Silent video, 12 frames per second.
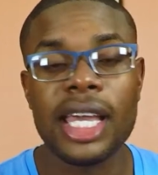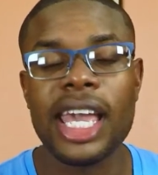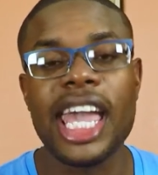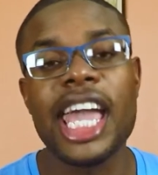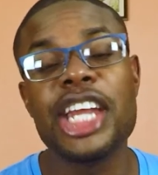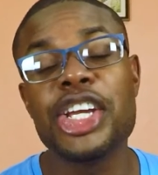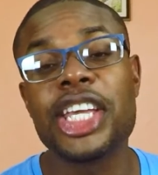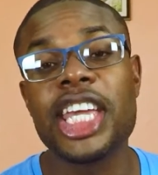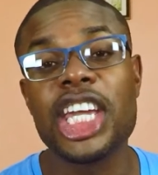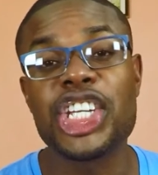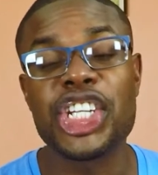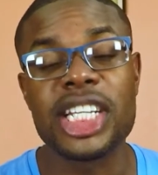
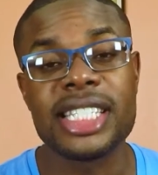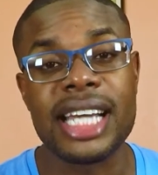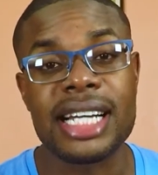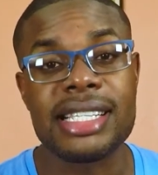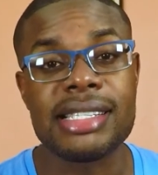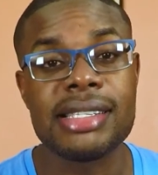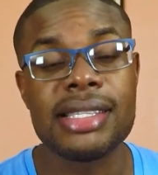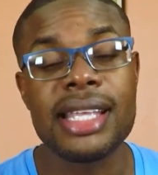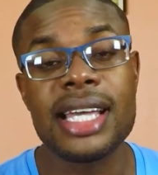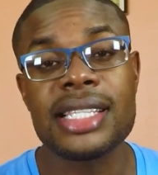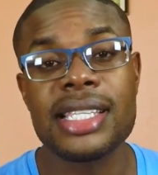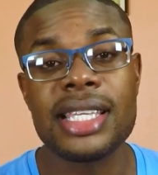Education tax is the
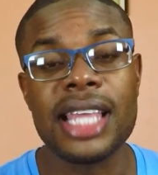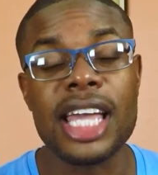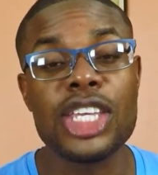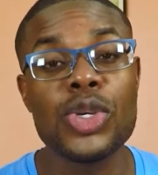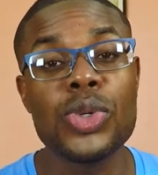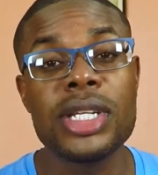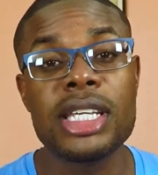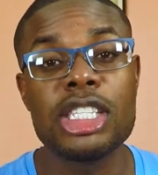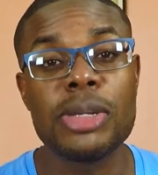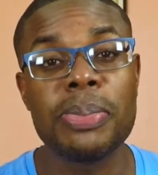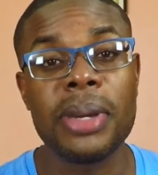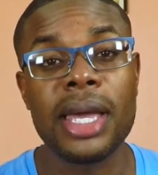next thing that you need
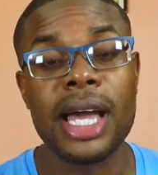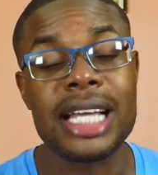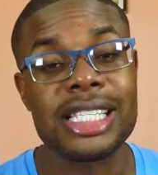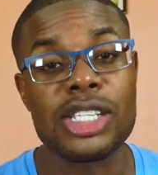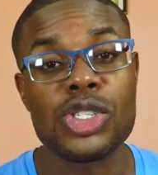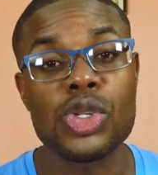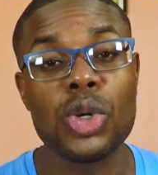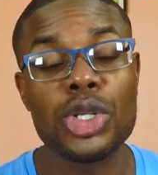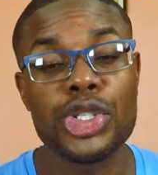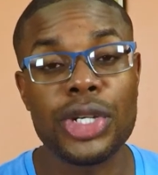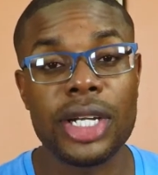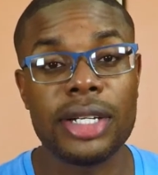to pay as a sole
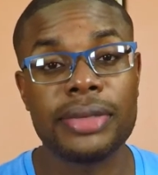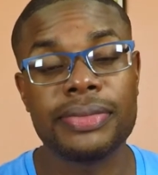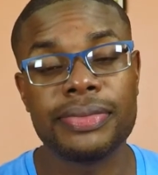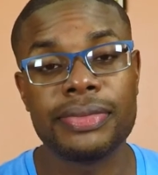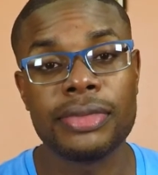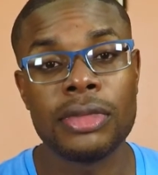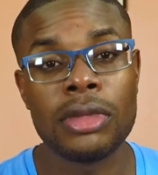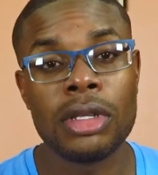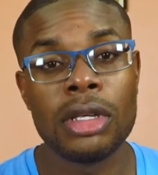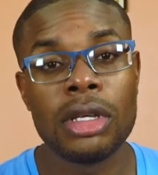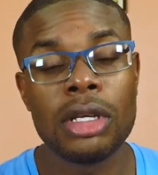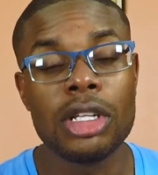trader.
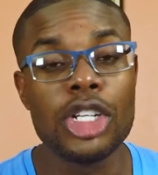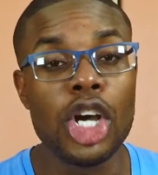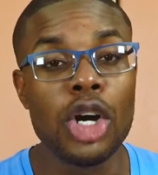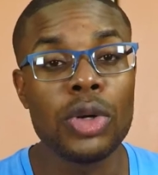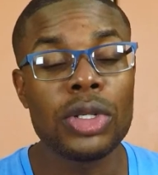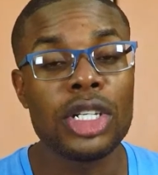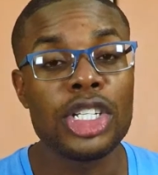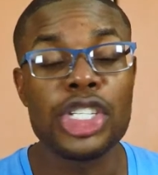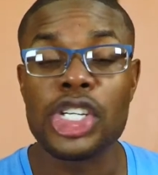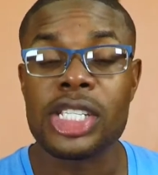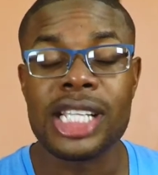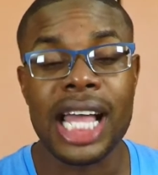Now,
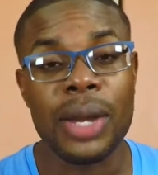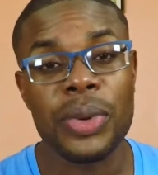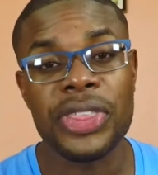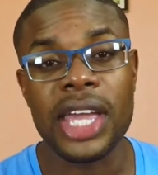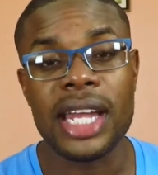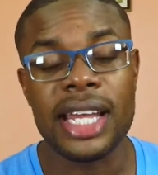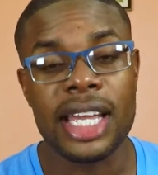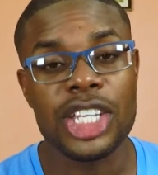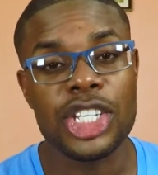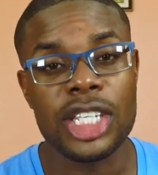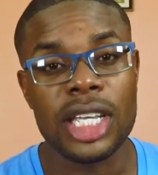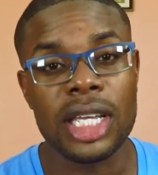just like with
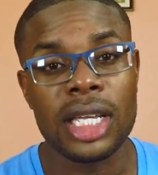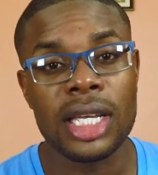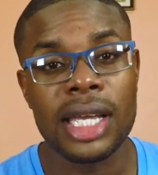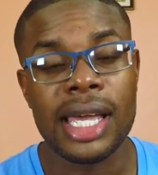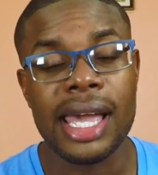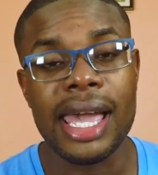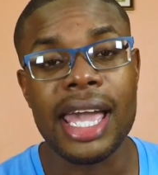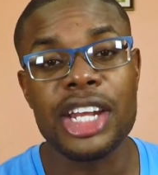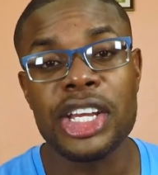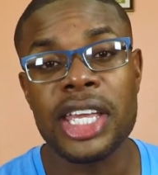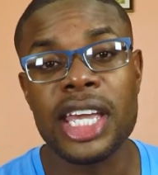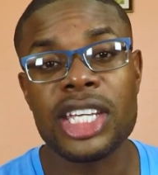NHT,
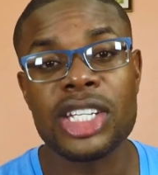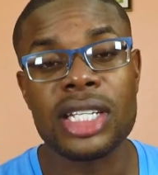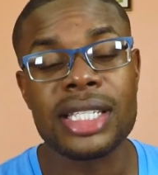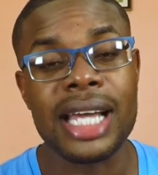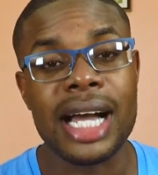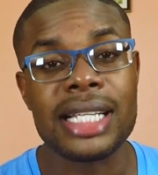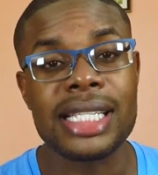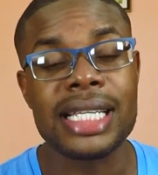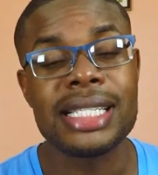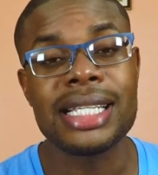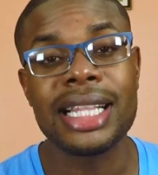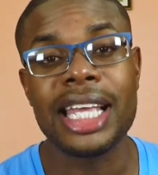education tax
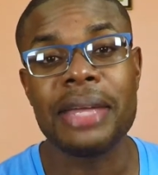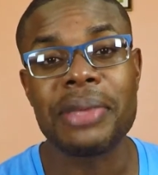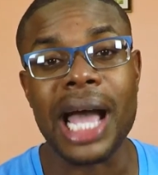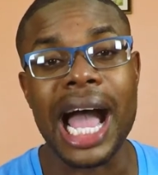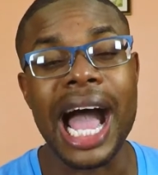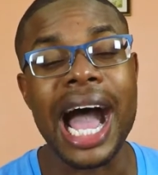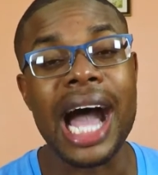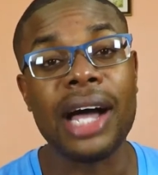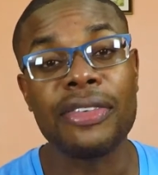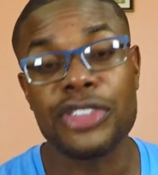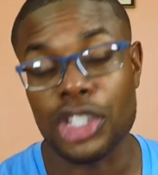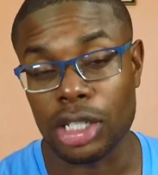is claimed
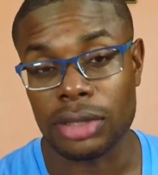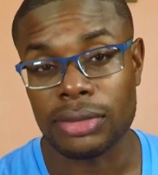after